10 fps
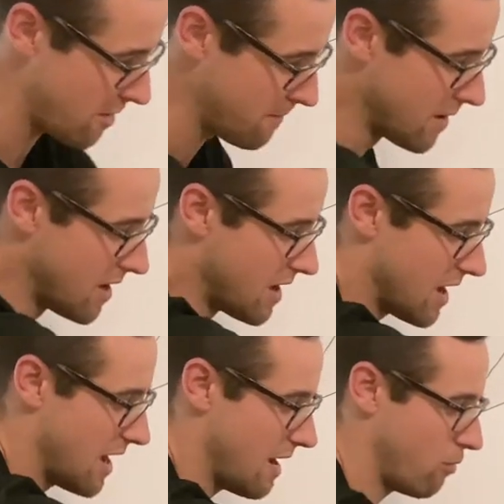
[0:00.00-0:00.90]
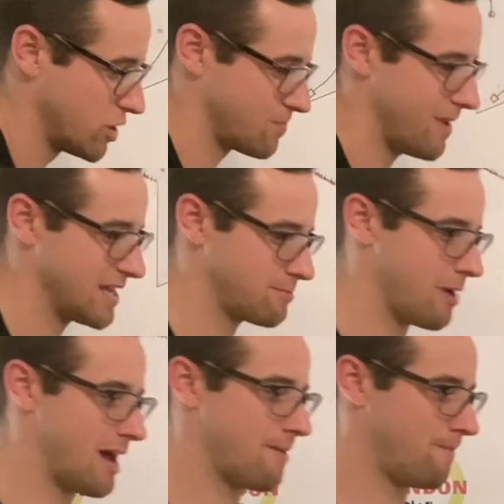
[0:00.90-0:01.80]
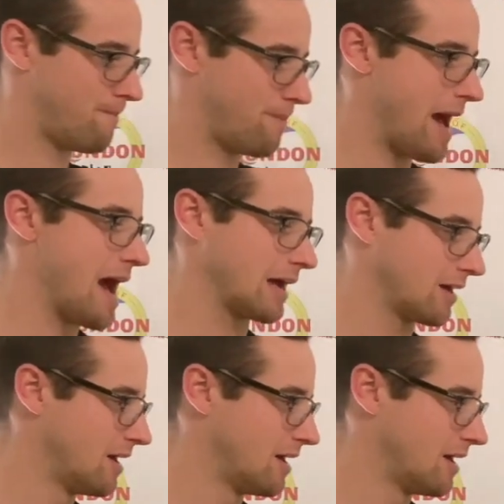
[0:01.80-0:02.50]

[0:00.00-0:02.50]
them, which makes my pack